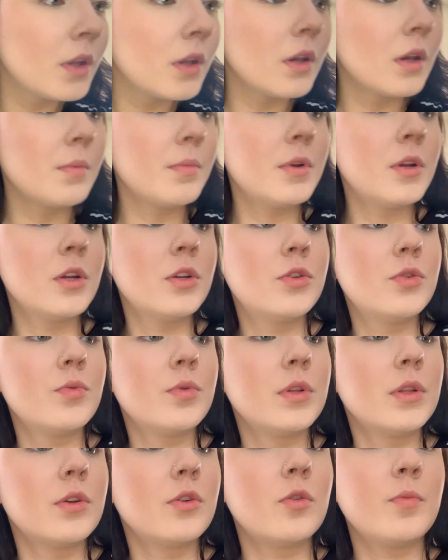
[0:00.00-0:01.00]
I'm gonna do a
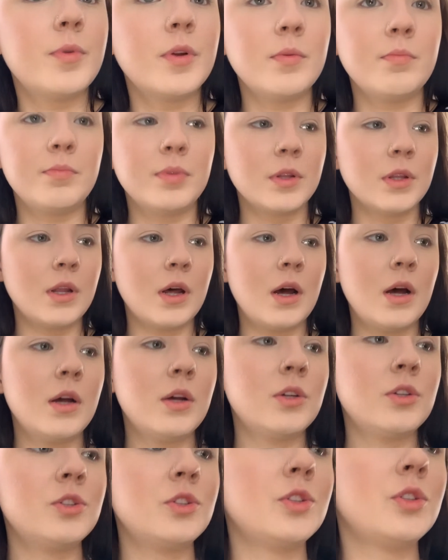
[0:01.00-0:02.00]
little bit of
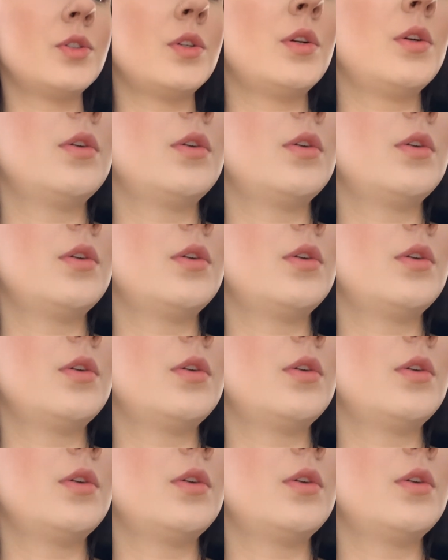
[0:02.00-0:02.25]
blush.